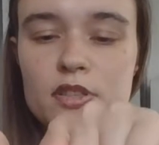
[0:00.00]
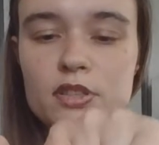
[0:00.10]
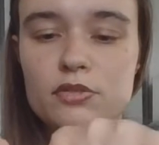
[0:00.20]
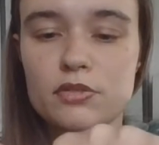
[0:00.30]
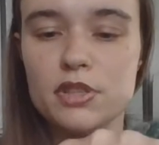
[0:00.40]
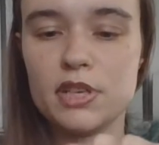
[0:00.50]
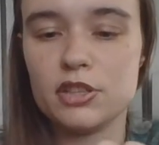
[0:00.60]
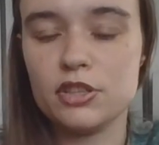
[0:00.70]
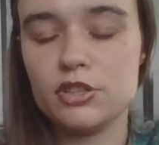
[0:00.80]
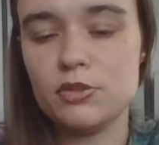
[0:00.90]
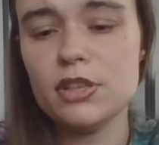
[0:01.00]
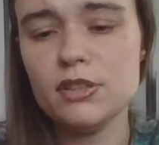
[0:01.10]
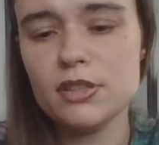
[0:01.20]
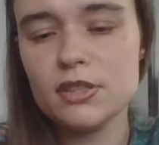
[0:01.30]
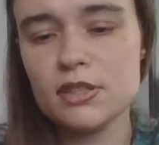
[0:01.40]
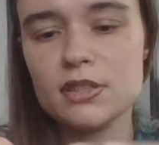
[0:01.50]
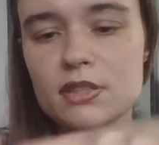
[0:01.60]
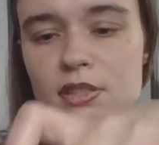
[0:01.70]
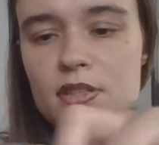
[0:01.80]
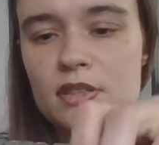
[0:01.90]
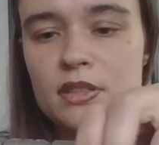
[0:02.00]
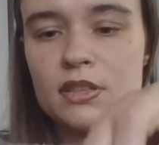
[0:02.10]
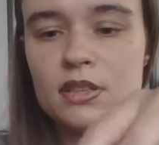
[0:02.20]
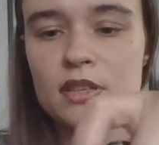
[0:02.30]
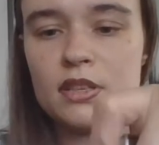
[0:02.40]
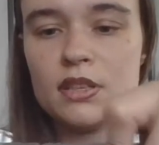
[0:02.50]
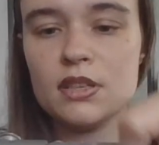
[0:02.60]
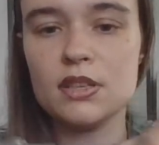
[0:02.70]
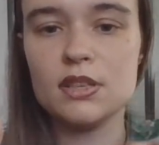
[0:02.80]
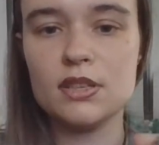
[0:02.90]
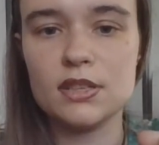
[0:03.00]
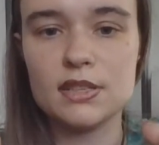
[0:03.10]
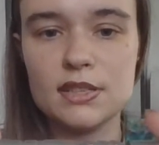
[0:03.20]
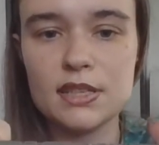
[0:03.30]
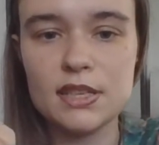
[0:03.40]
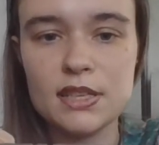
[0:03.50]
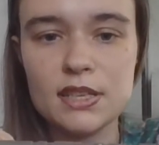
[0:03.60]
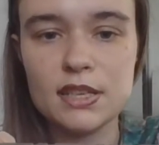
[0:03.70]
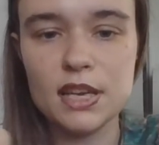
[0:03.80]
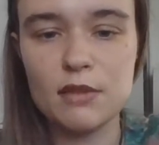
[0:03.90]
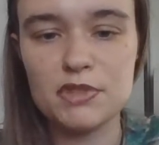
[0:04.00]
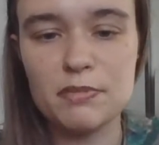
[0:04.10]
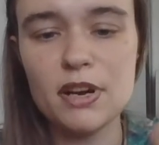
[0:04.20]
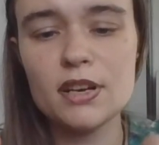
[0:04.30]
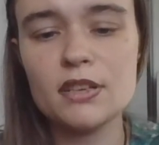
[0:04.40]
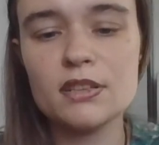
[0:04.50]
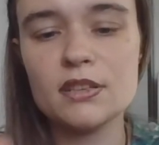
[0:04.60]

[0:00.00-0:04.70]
So you connect the two hilts. You can see it comes apart.